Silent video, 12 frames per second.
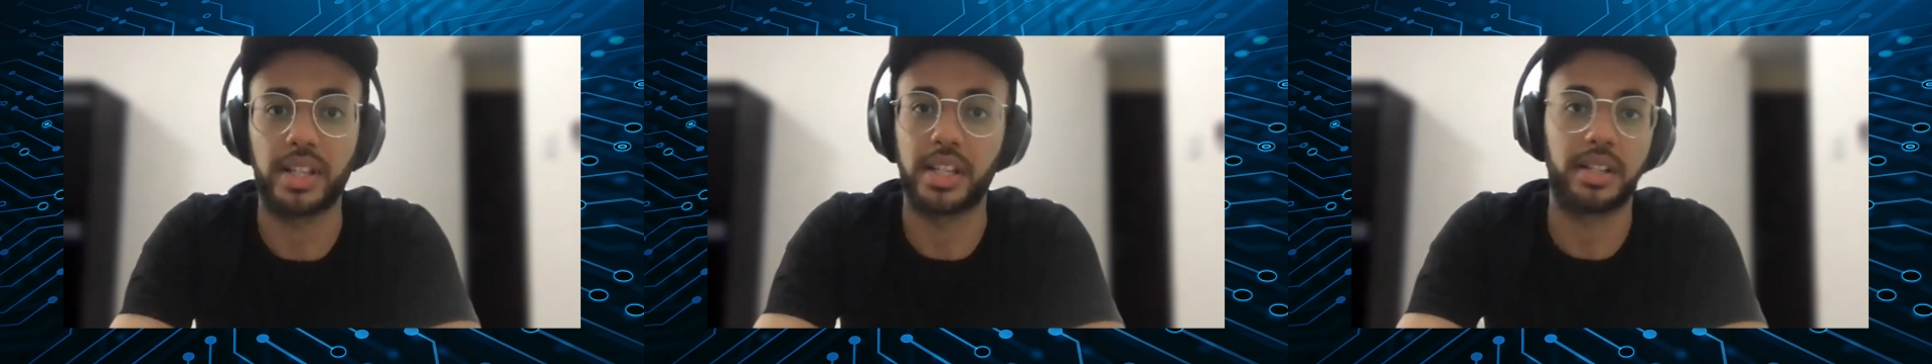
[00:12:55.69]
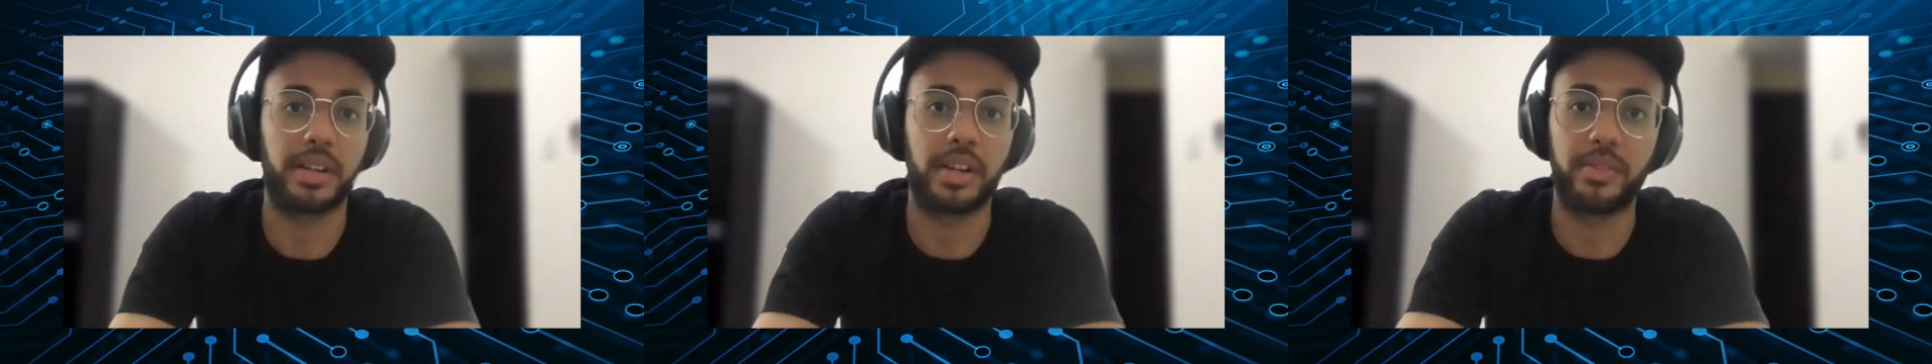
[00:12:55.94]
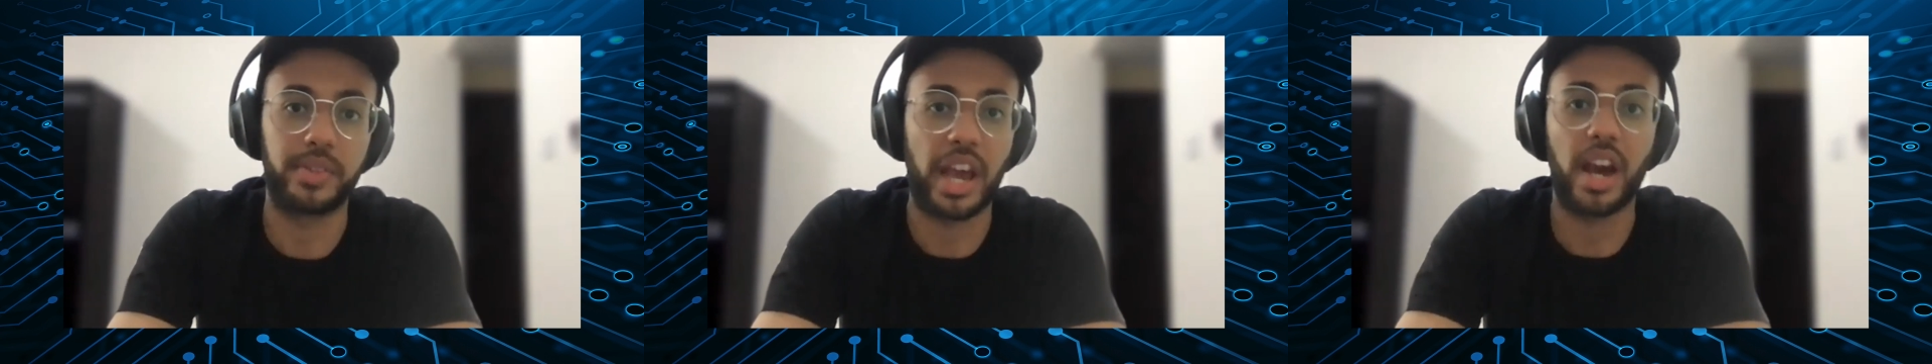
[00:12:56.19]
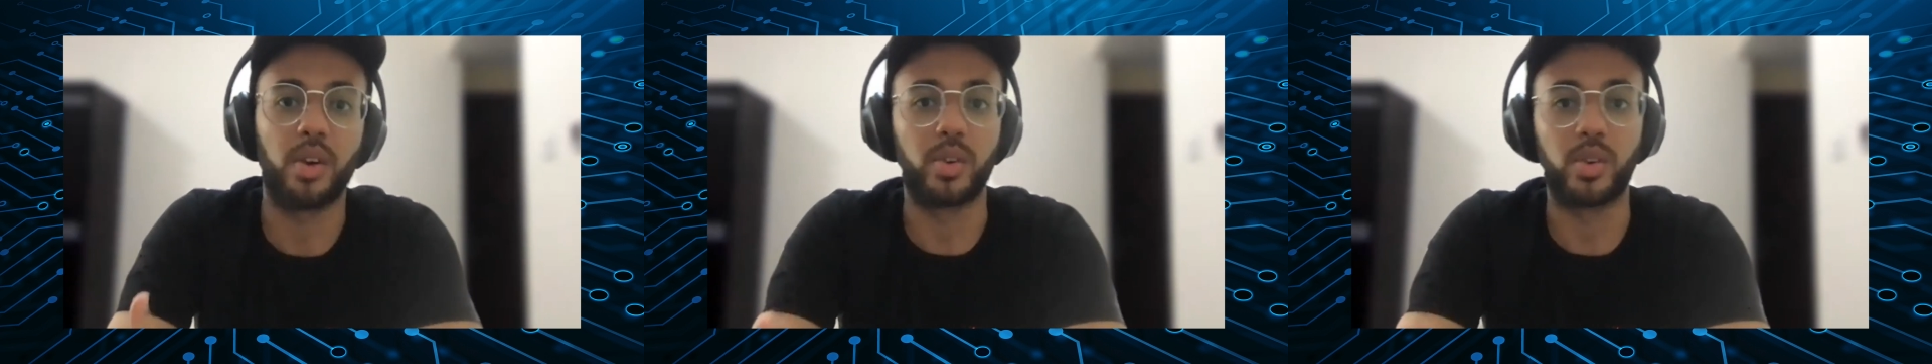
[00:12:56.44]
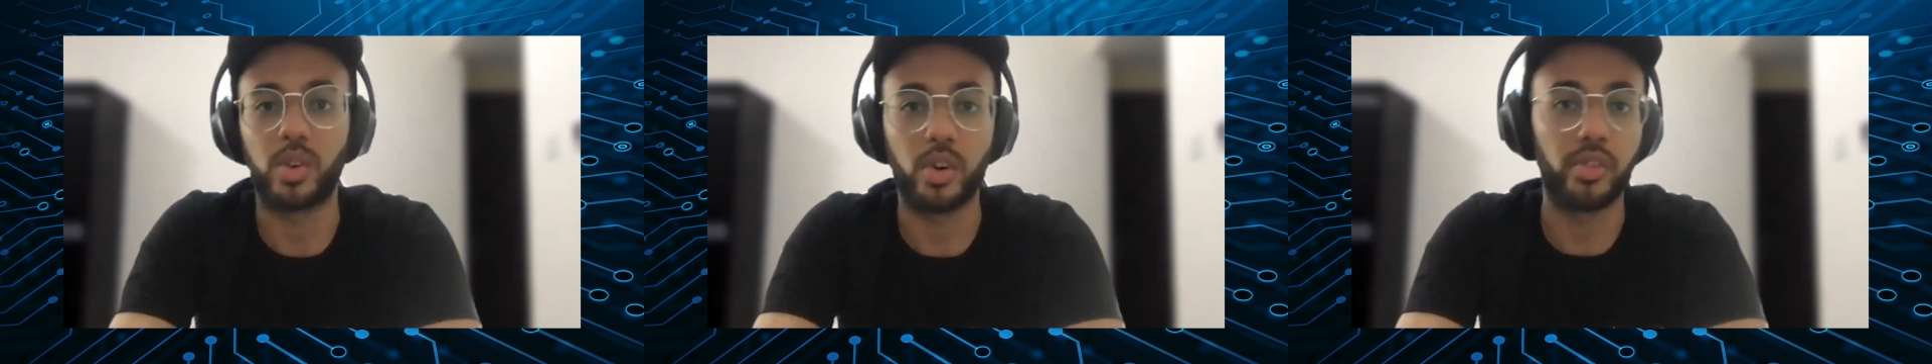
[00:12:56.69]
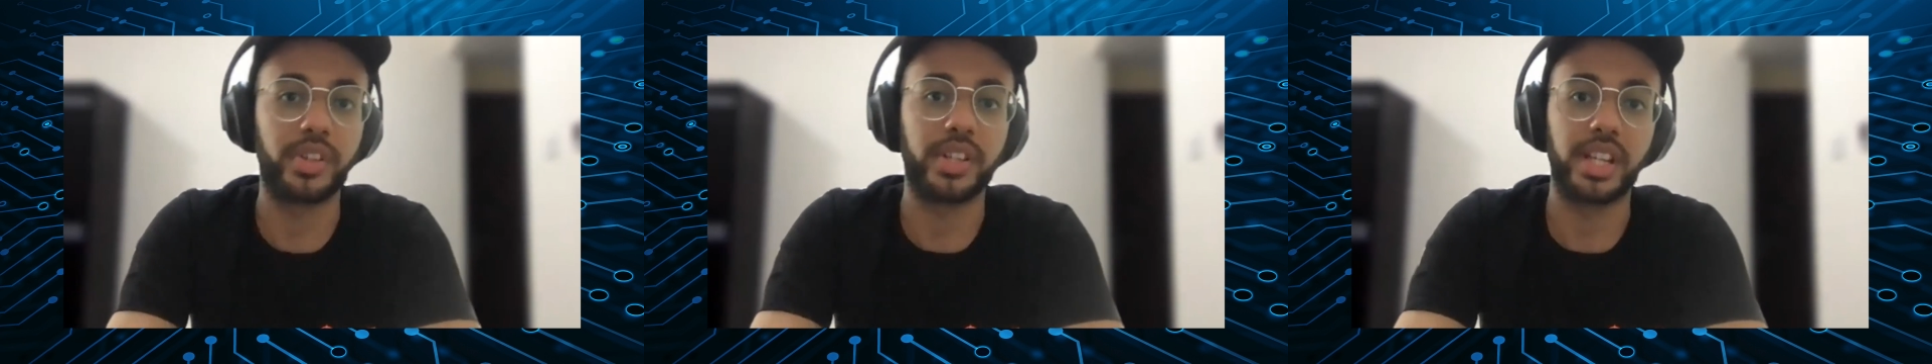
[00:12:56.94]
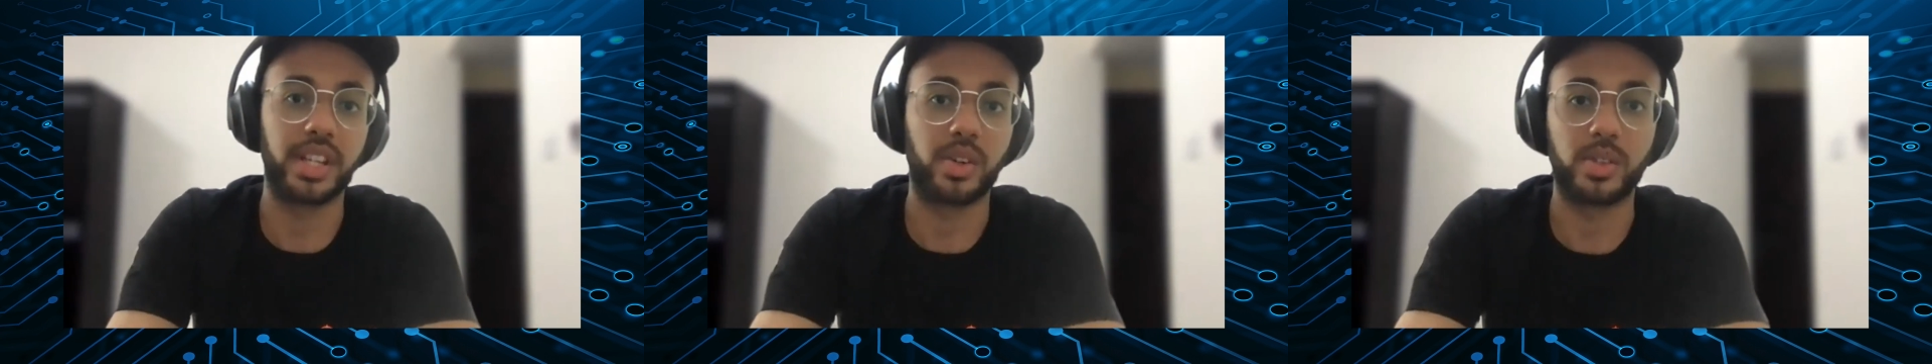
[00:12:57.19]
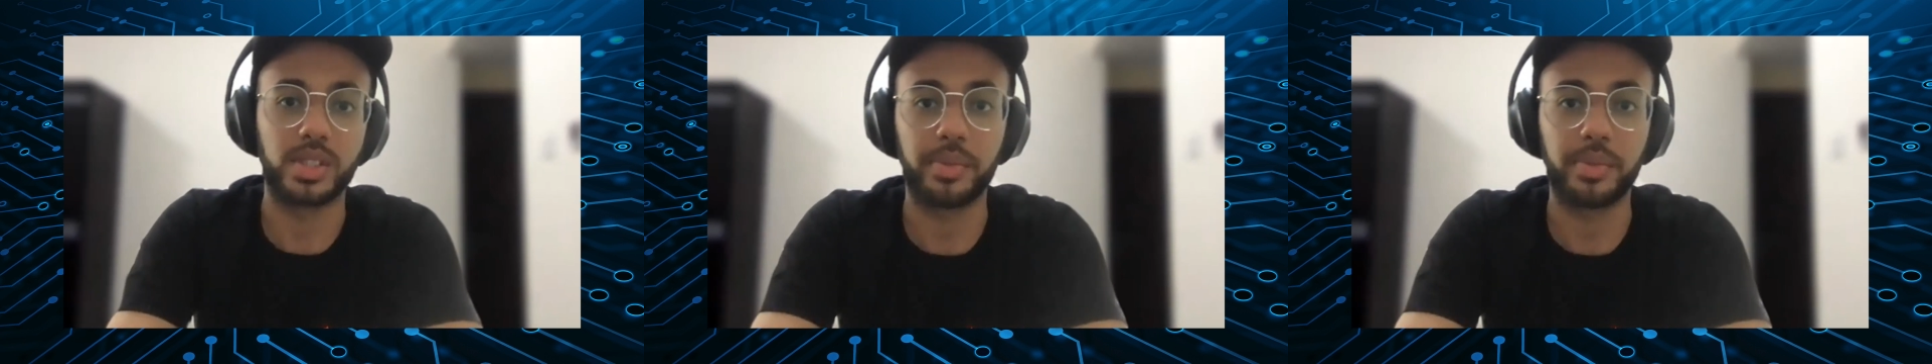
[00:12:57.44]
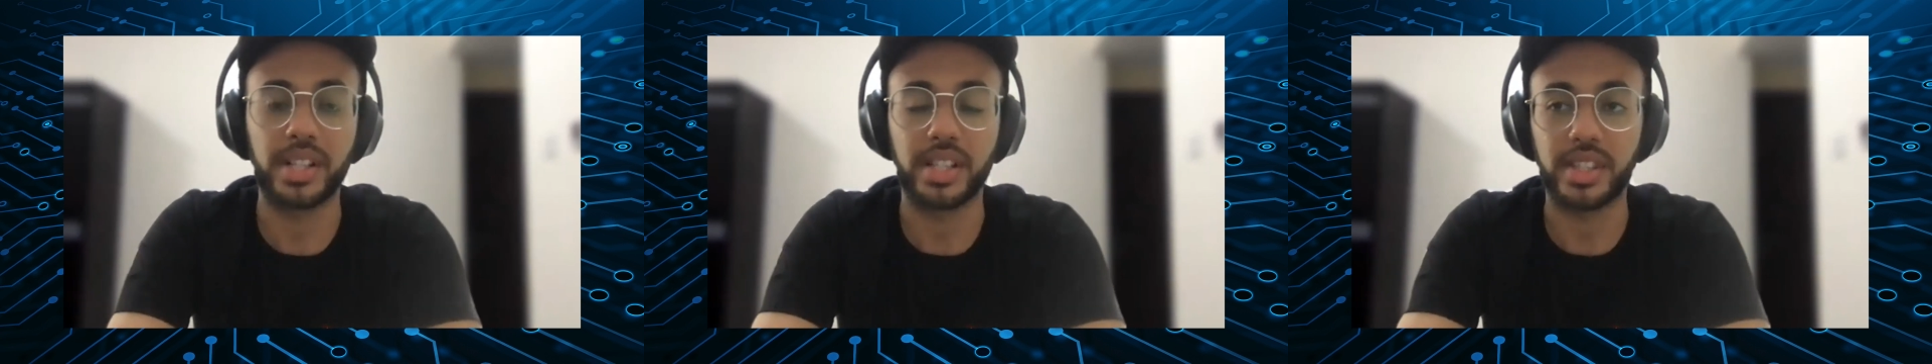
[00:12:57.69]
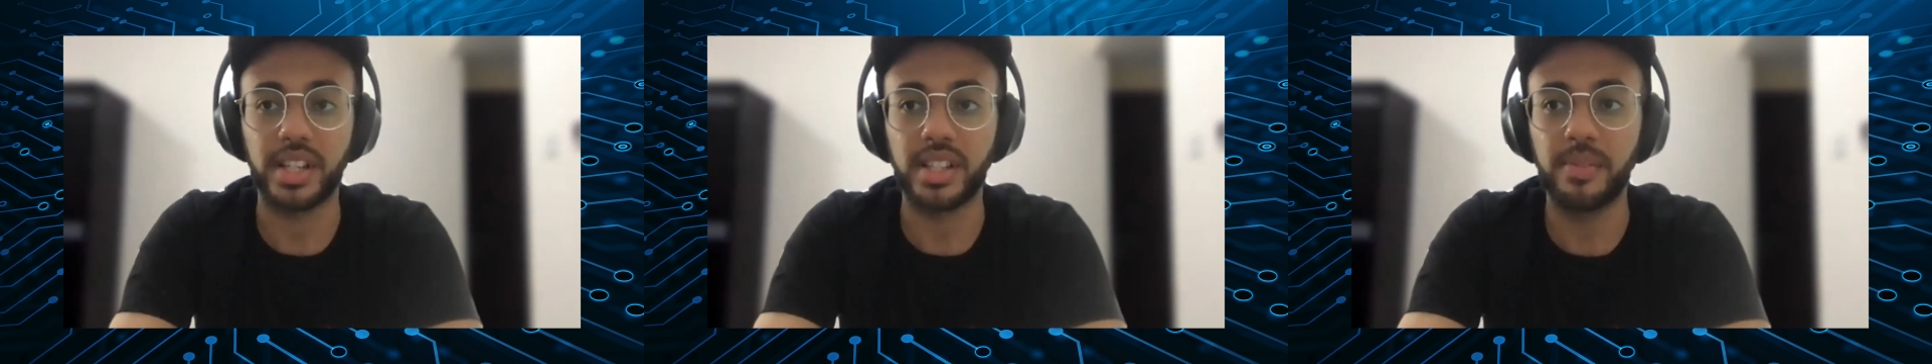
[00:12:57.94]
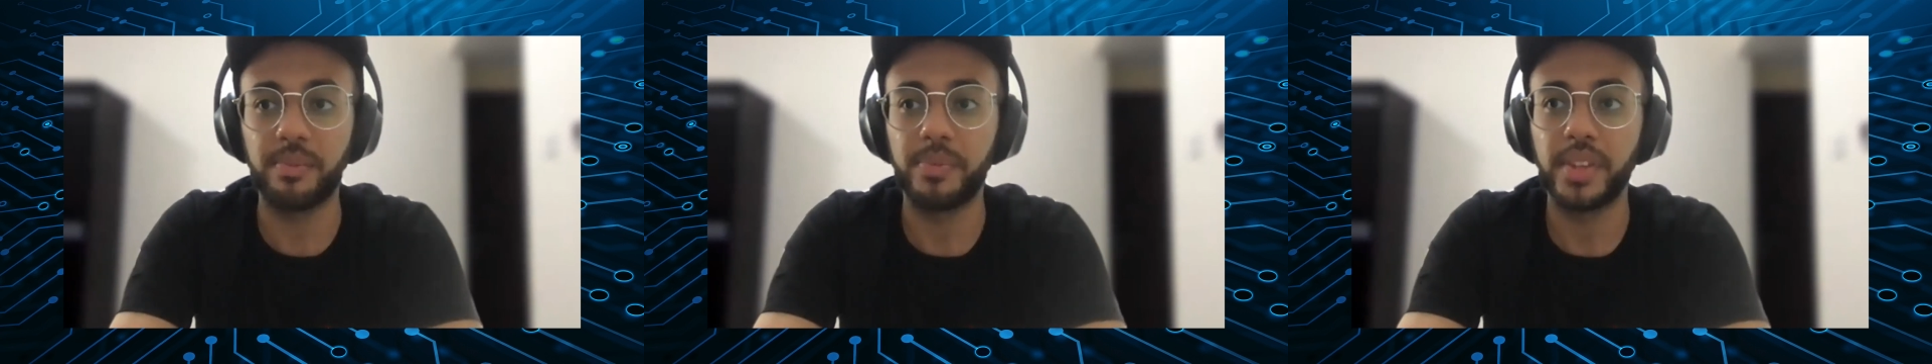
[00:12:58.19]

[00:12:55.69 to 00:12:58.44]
like every hour or every day or something like that,